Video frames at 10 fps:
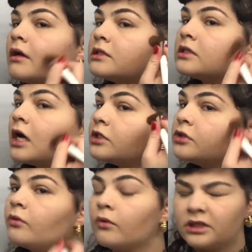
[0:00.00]
It's not
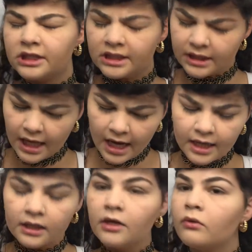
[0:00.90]
too orange,
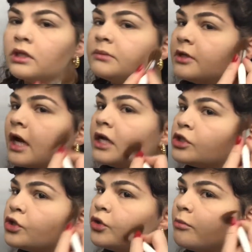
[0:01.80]
slightly orange, but not
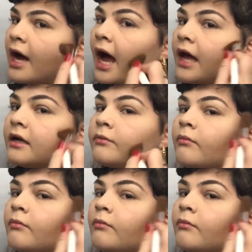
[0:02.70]
too bad.